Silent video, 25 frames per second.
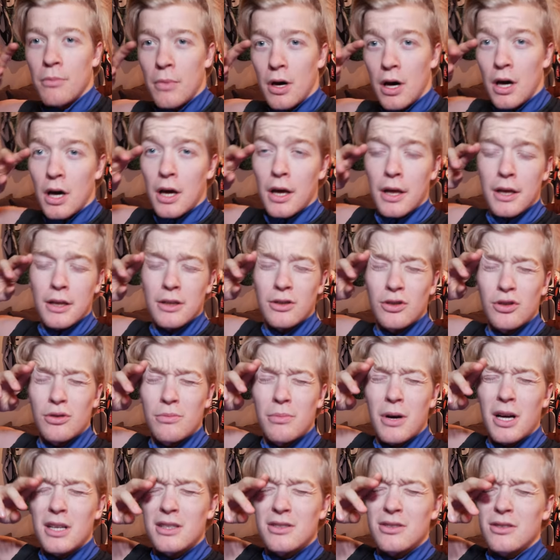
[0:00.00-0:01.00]
My new
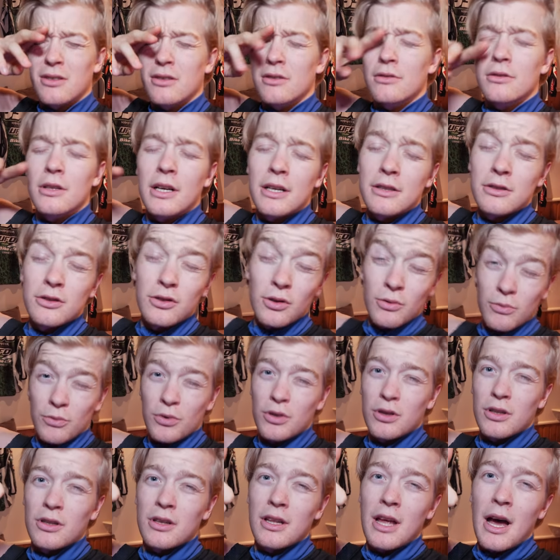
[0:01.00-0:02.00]
bicycle, I don't
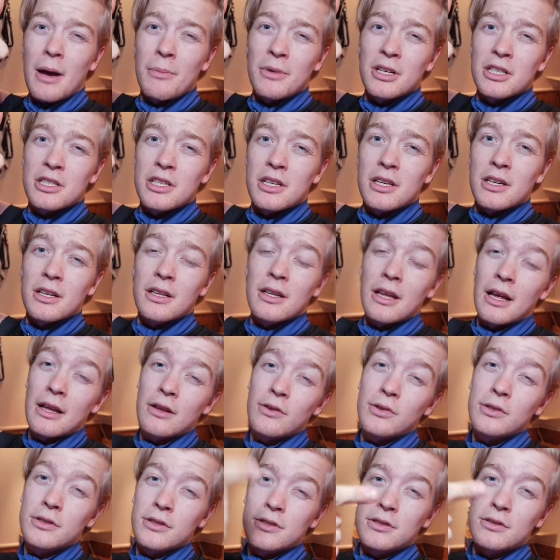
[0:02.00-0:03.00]
want to damage it,
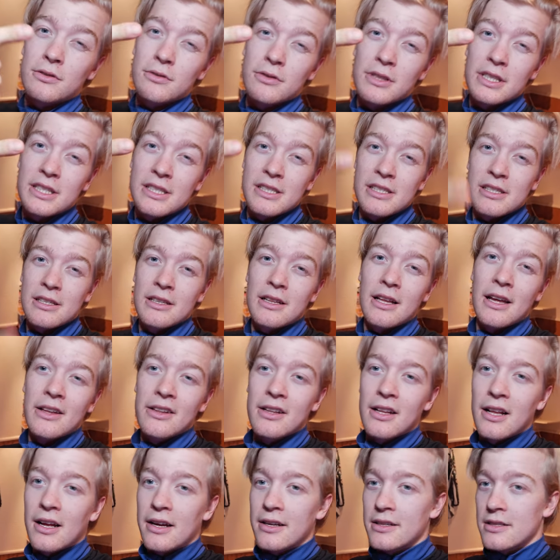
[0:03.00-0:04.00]
and also it's in
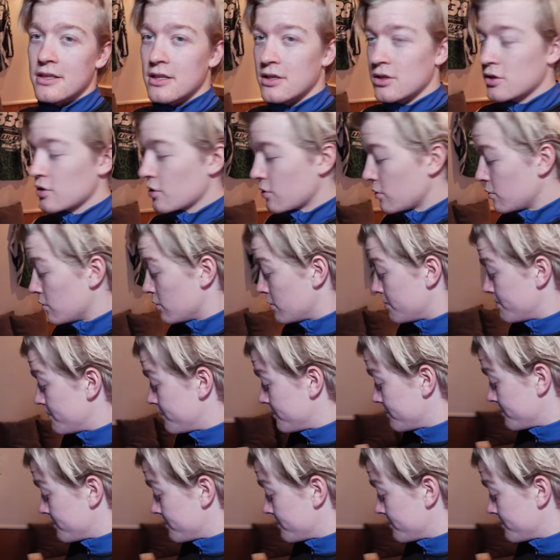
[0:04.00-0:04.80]
Netherlands, so